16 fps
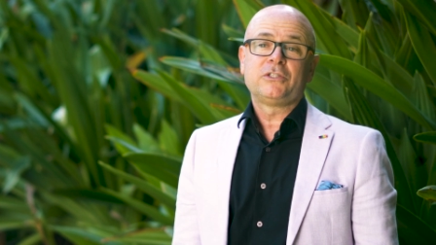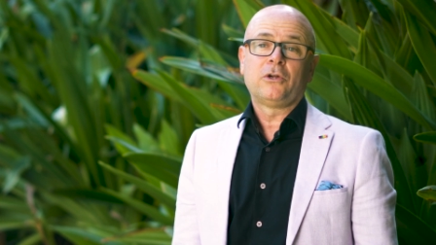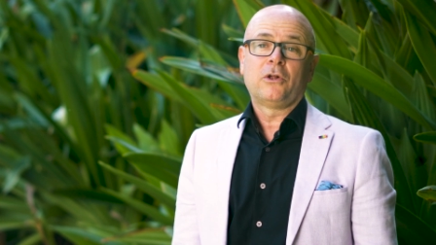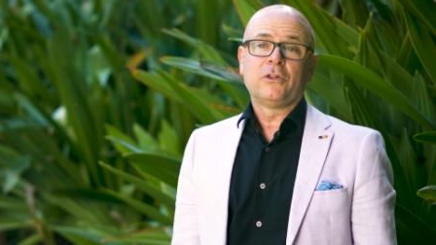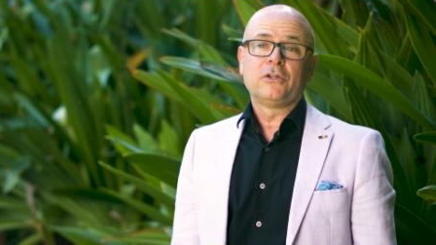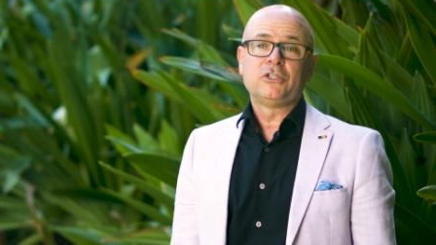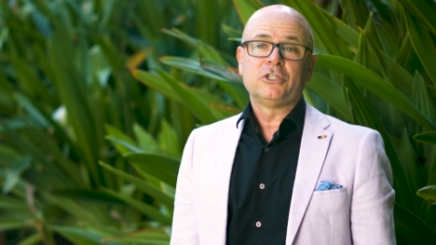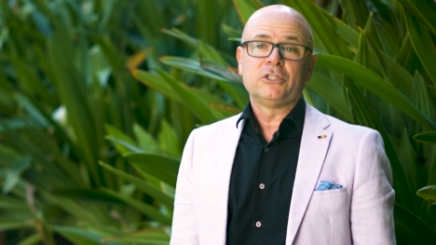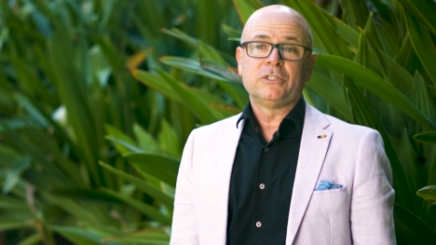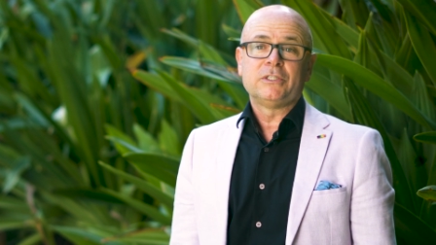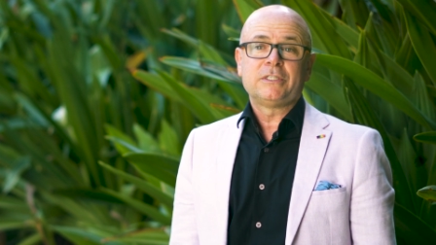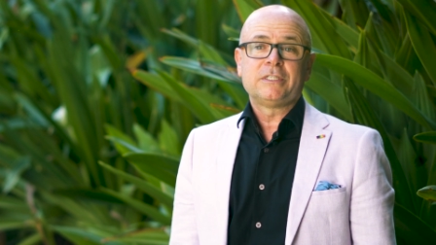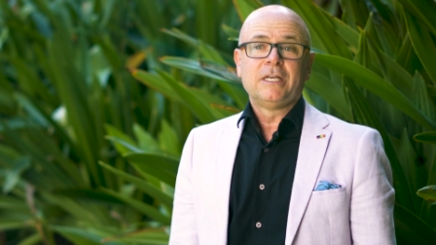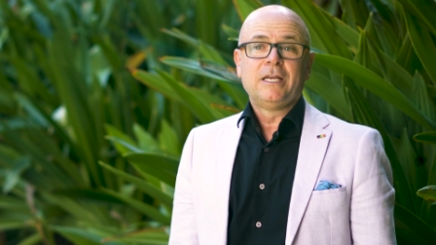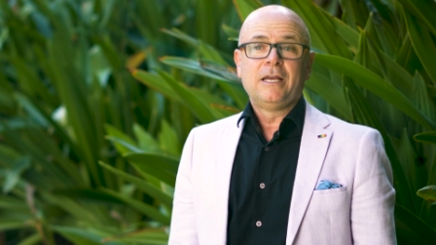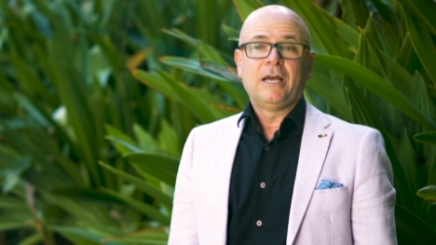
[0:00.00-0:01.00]

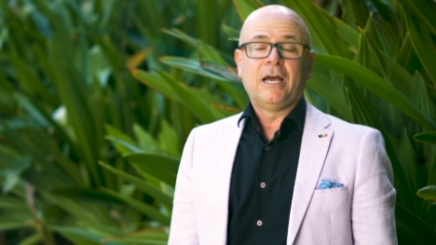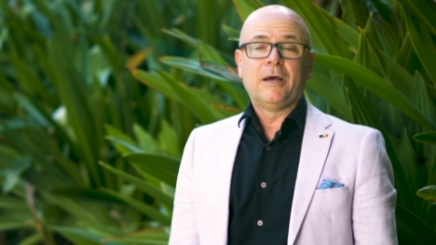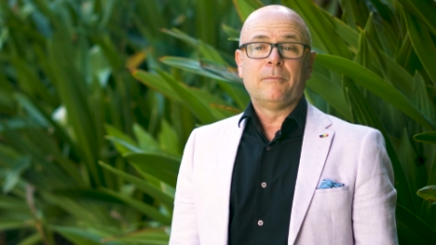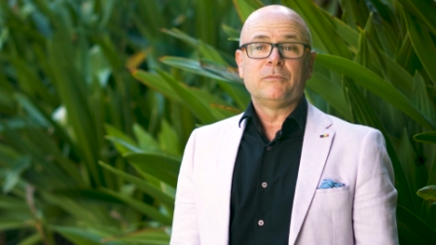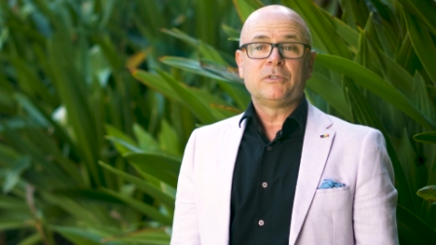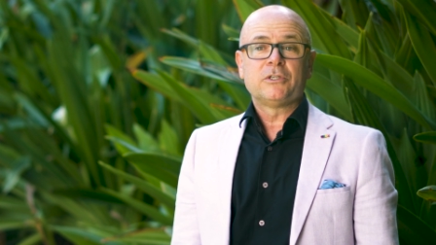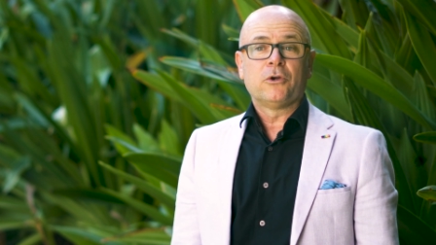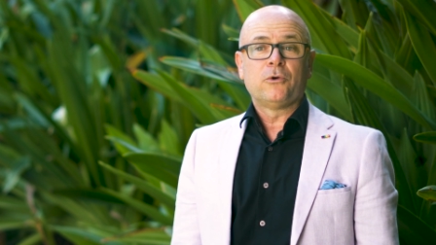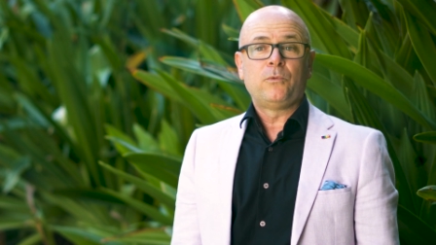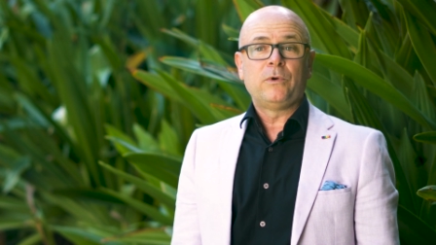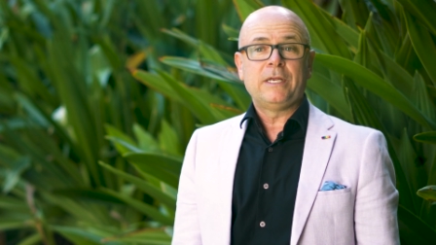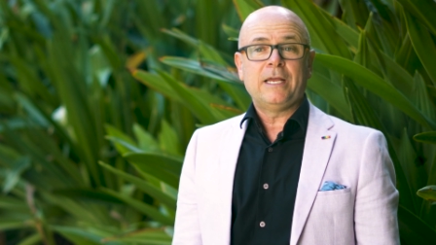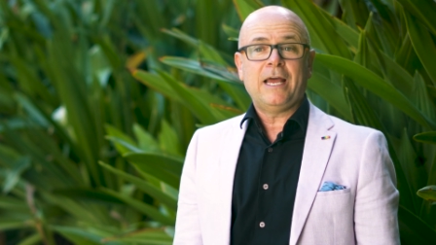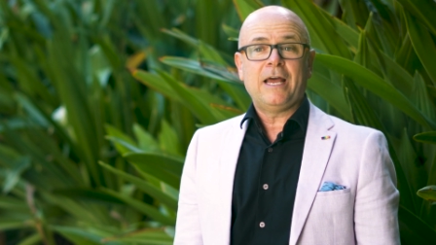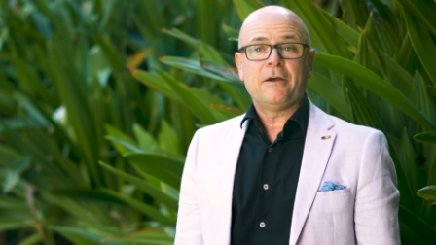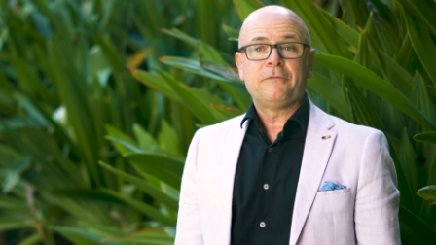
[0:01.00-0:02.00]
knowledges. Um, so we
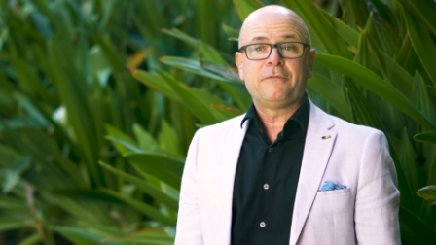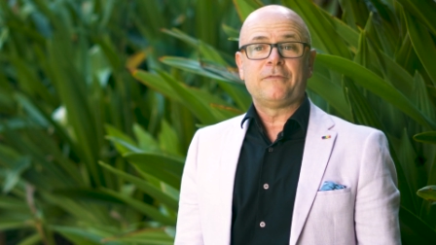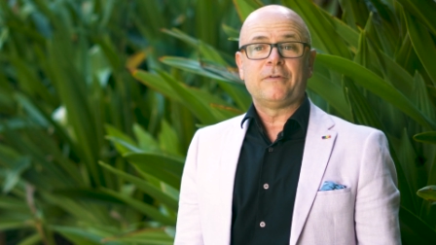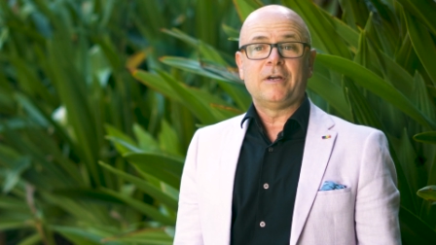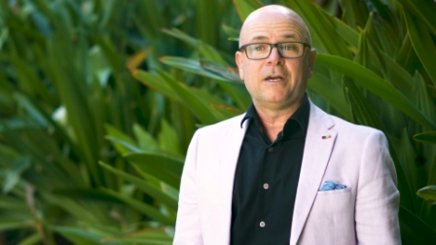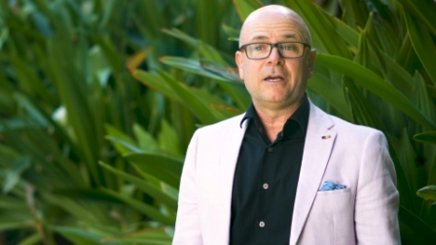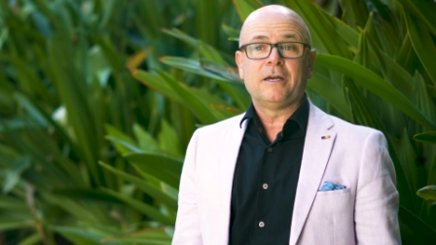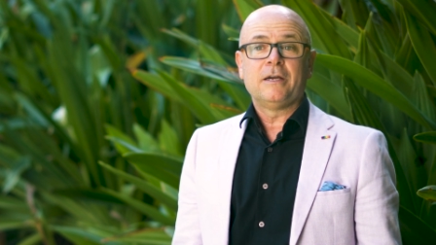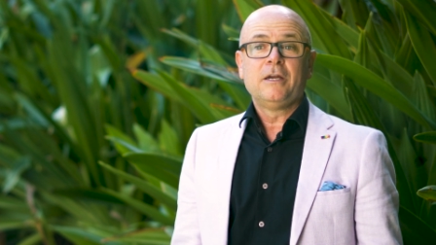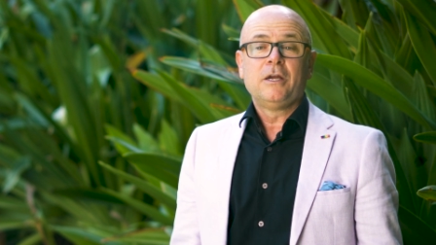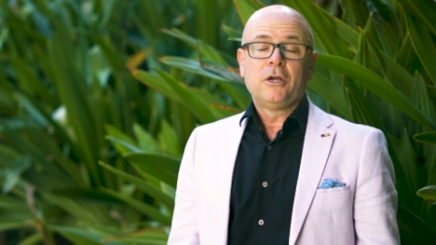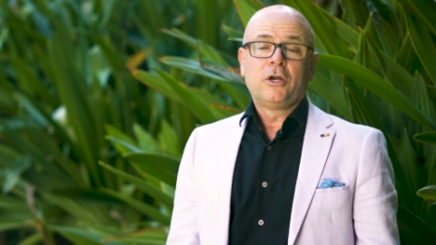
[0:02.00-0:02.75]
have uh,